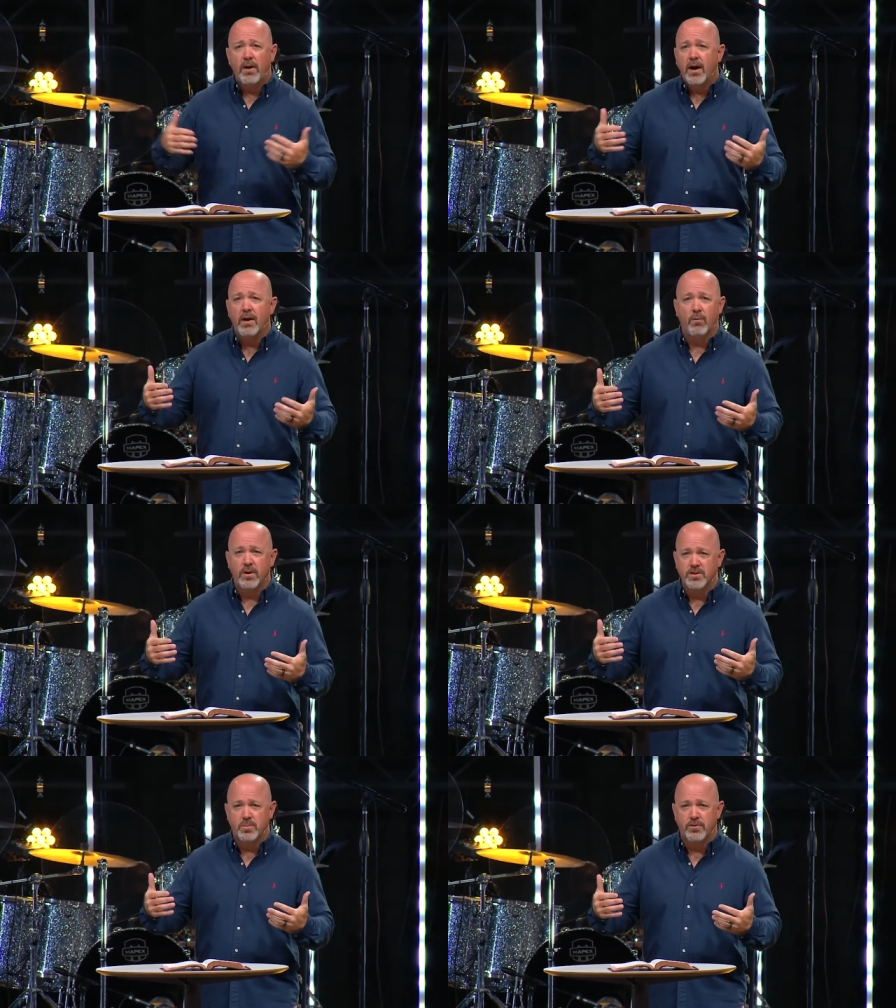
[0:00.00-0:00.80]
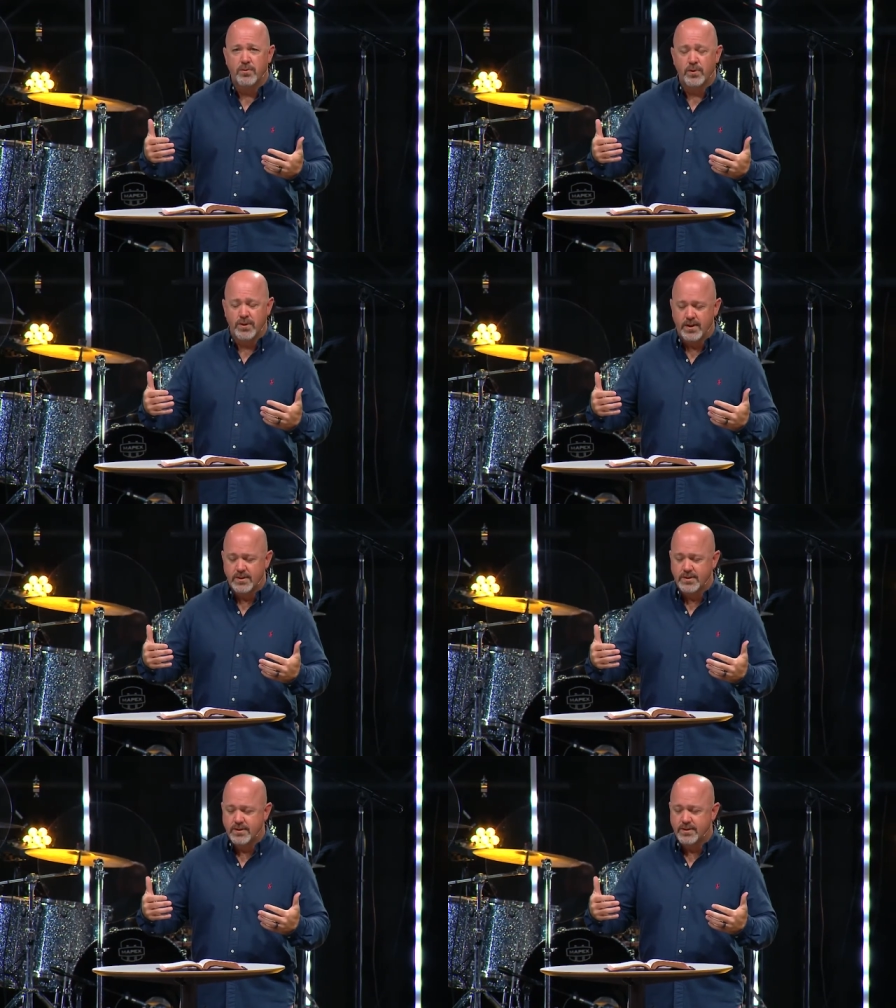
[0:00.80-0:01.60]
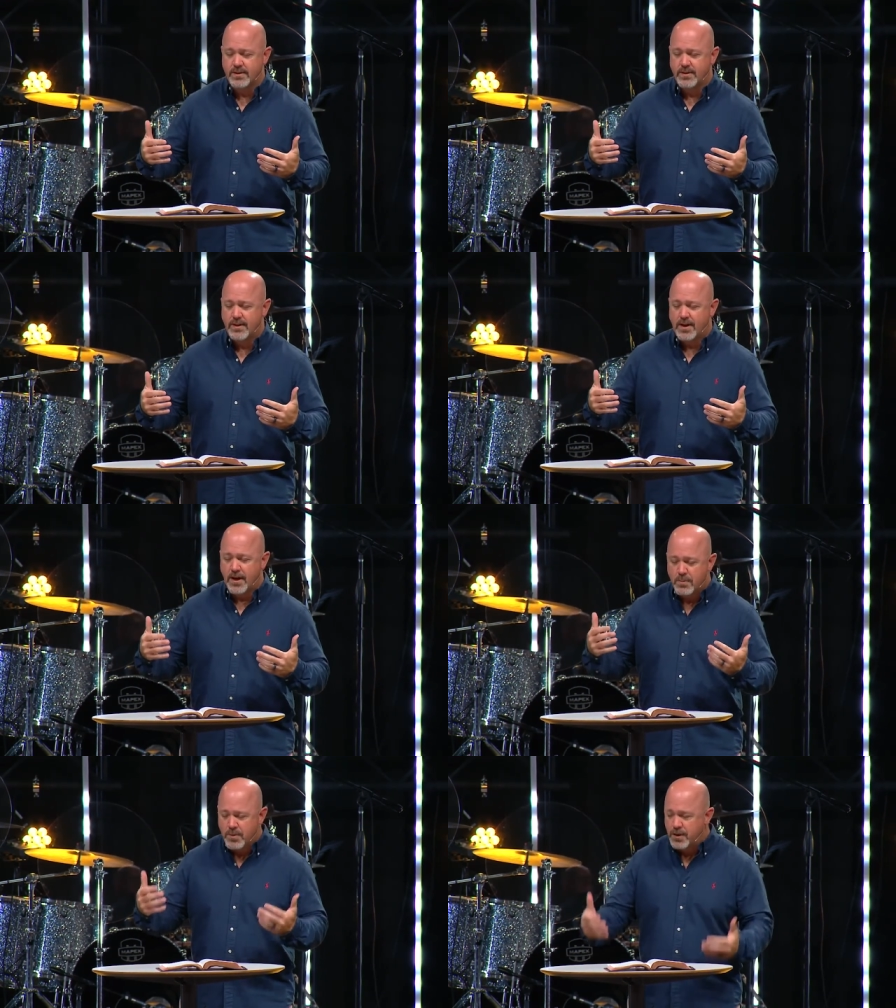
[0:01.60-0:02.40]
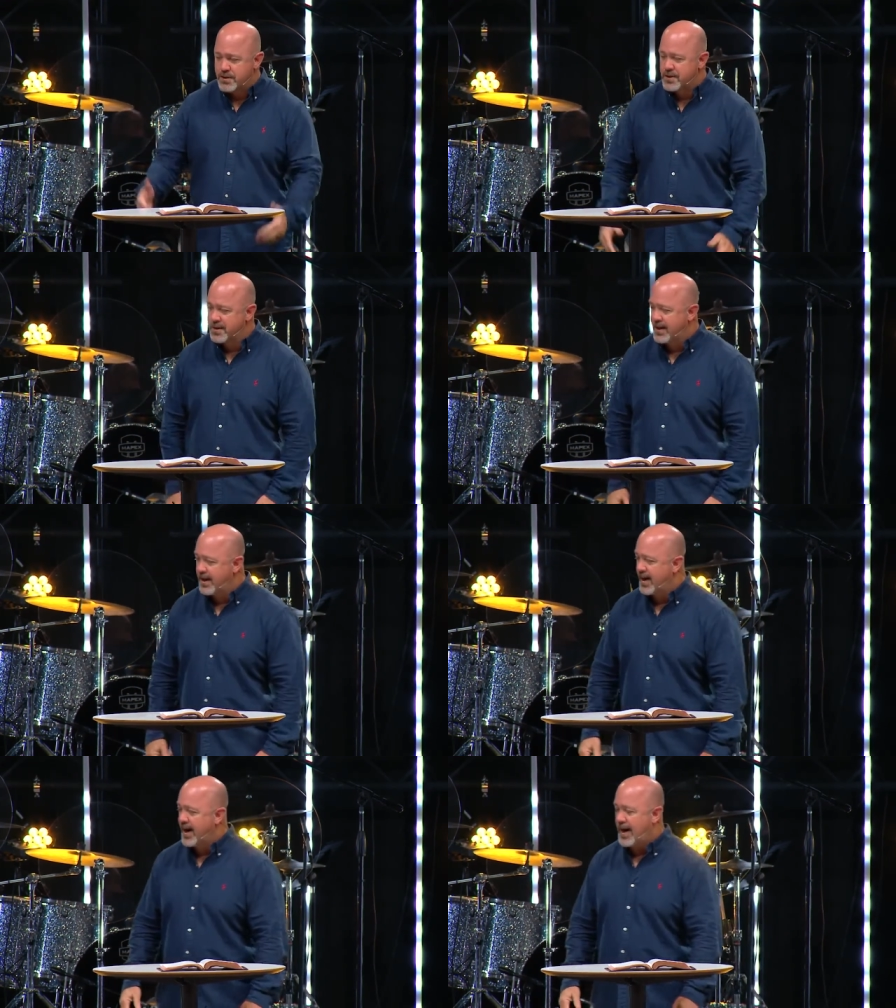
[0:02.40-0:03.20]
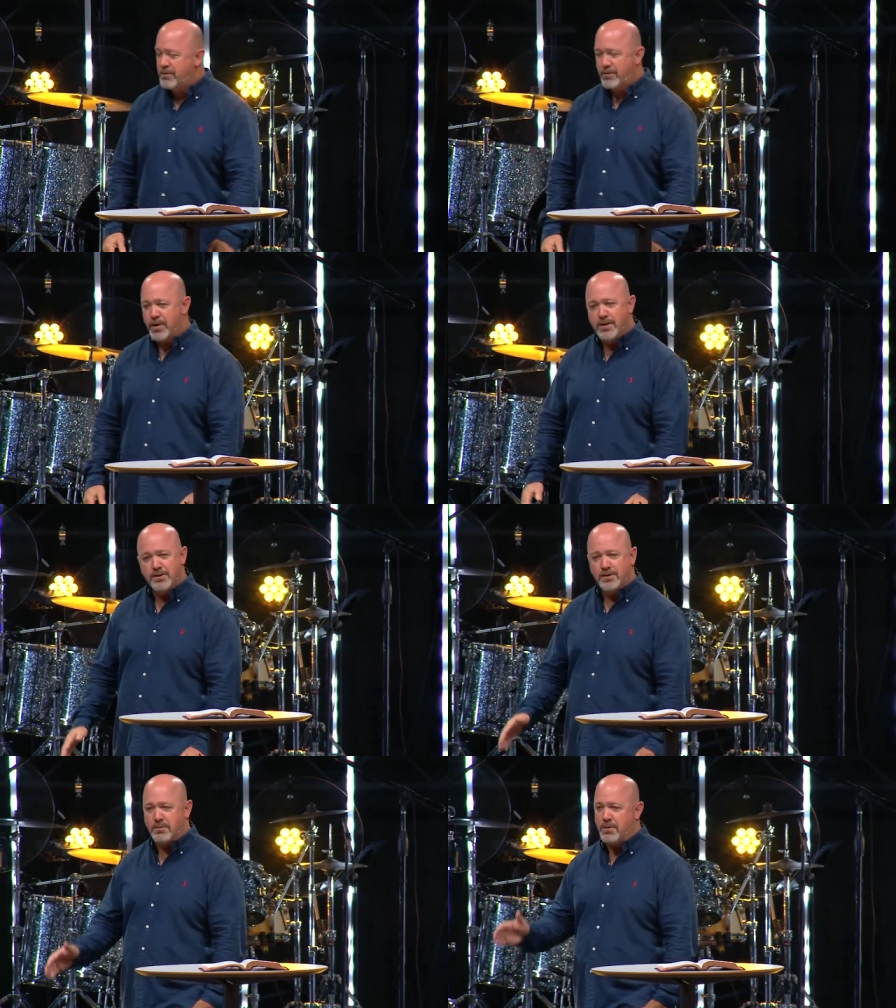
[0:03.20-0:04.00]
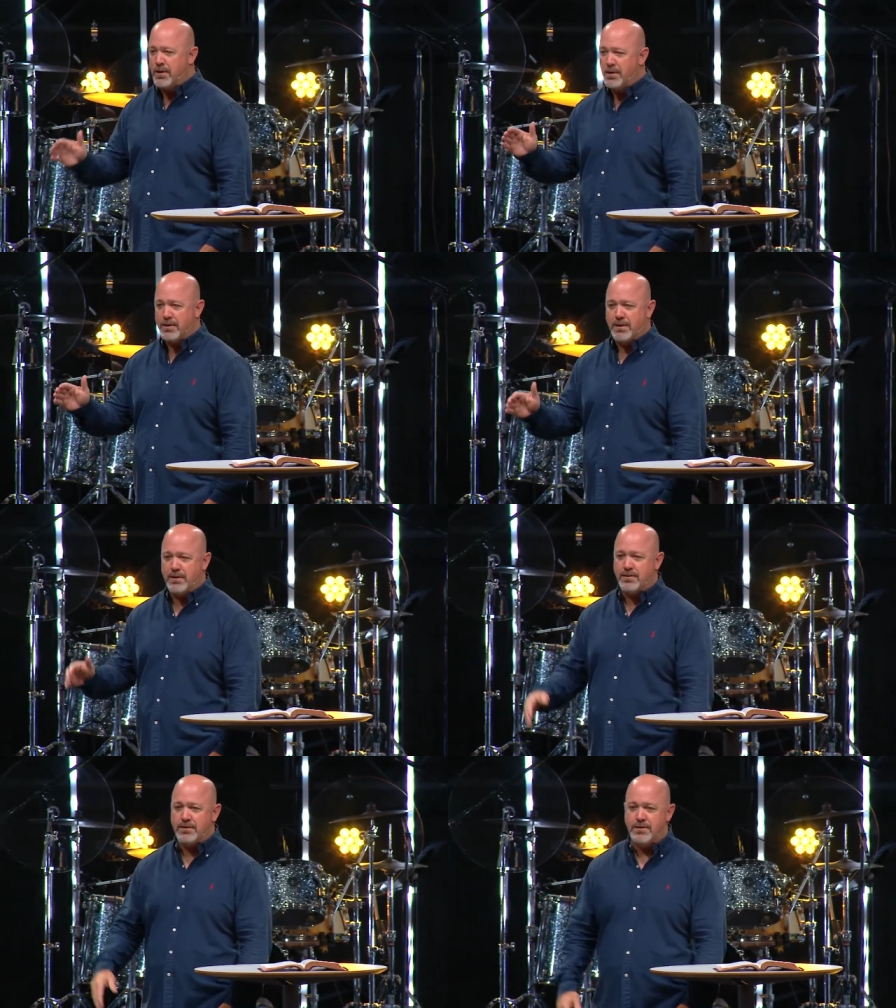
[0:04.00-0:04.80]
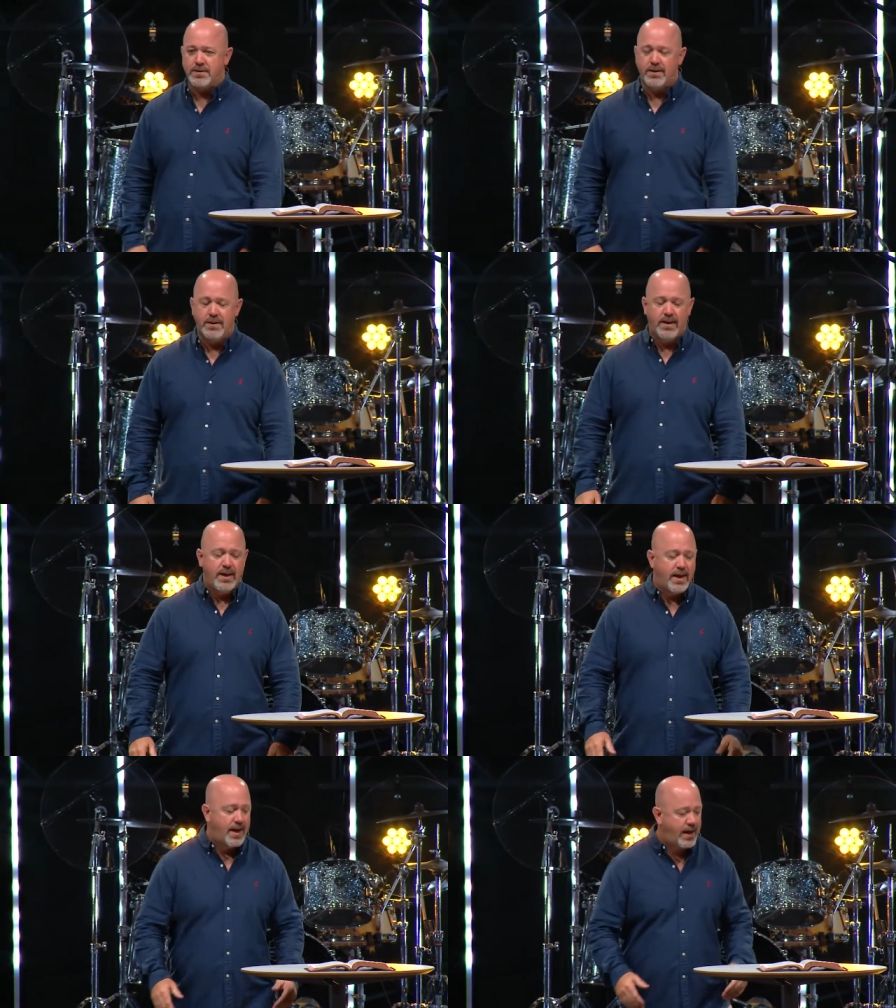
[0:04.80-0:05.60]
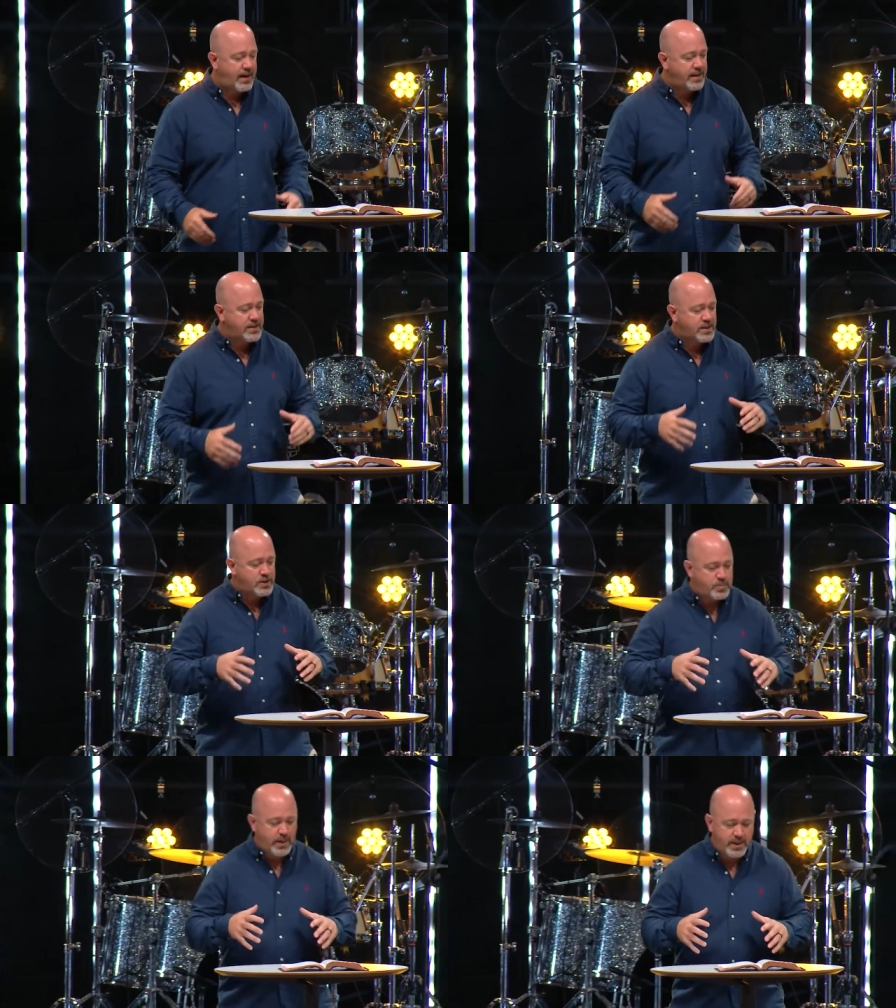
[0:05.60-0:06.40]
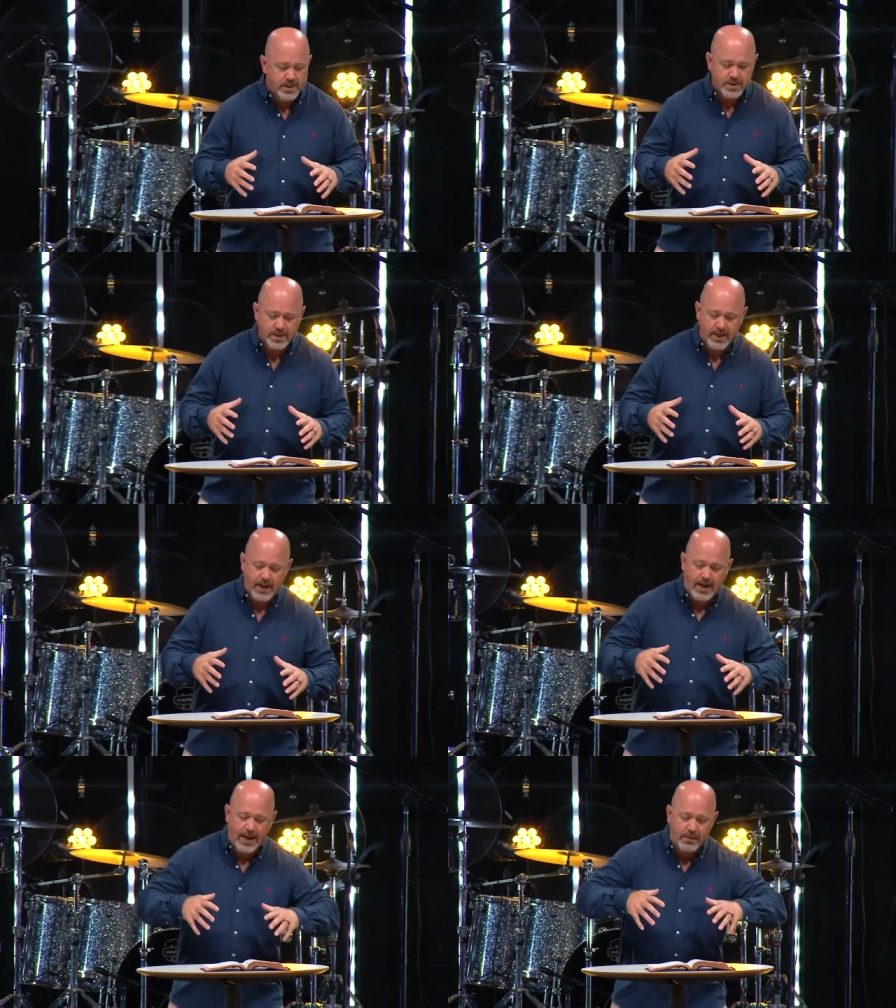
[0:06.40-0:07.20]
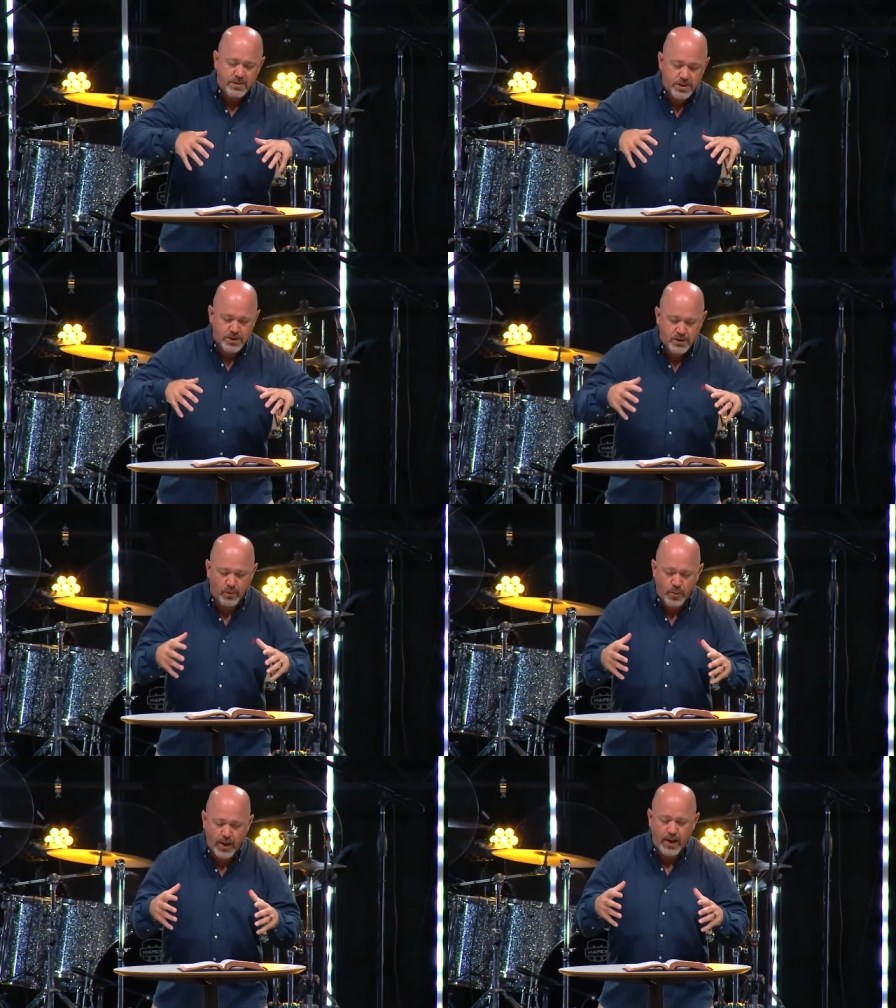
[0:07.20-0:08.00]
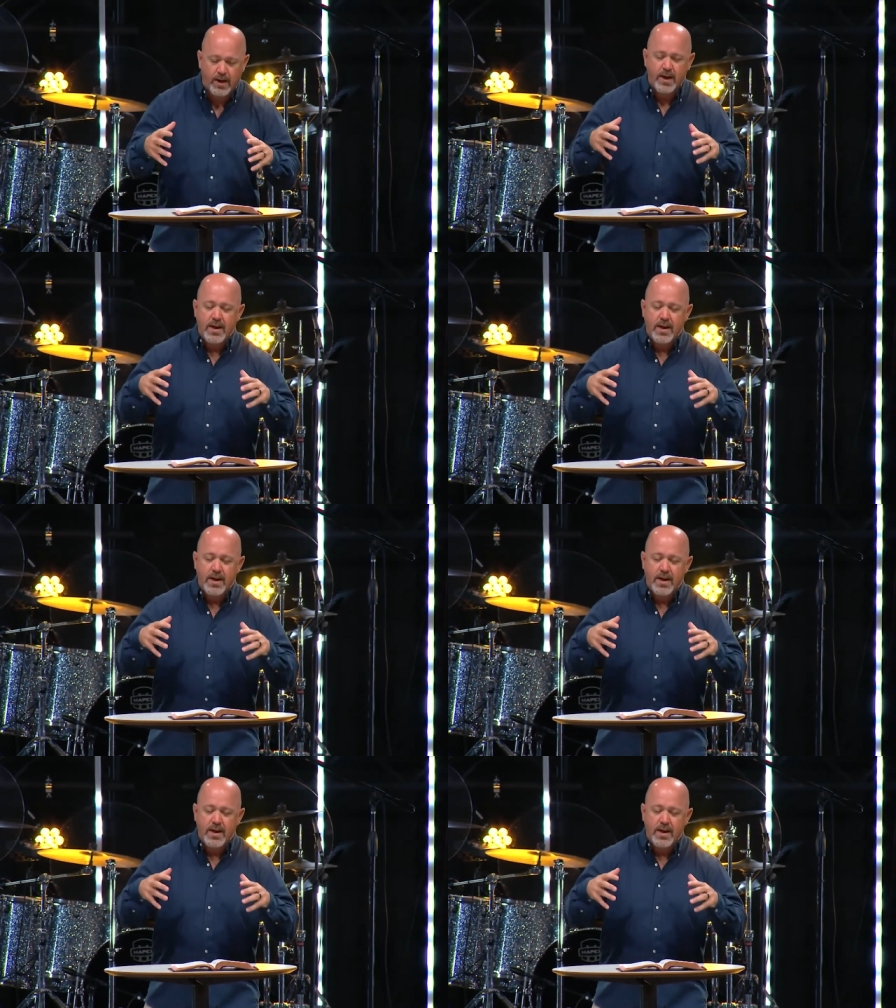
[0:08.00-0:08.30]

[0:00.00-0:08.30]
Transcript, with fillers: where I was before this. Emotionally, I've ridden some roller coasters. And then spiritually, I'm just aware